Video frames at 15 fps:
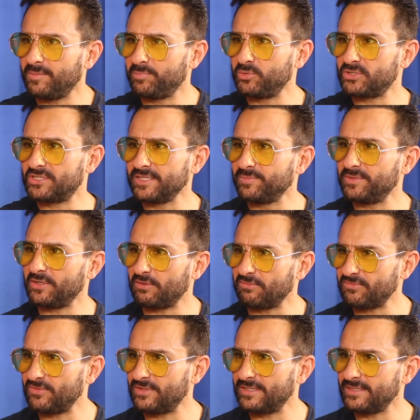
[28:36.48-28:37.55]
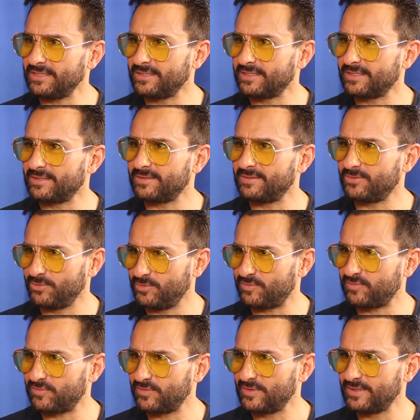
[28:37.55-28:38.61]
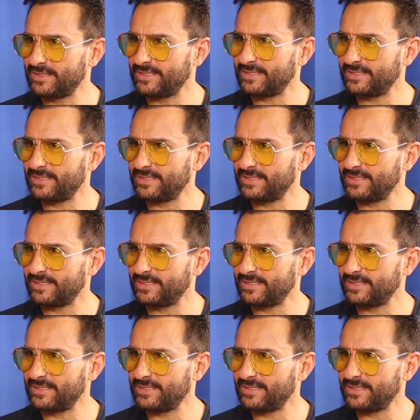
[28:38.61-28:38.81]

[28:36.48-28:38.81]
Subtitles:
her pushing me off the roof,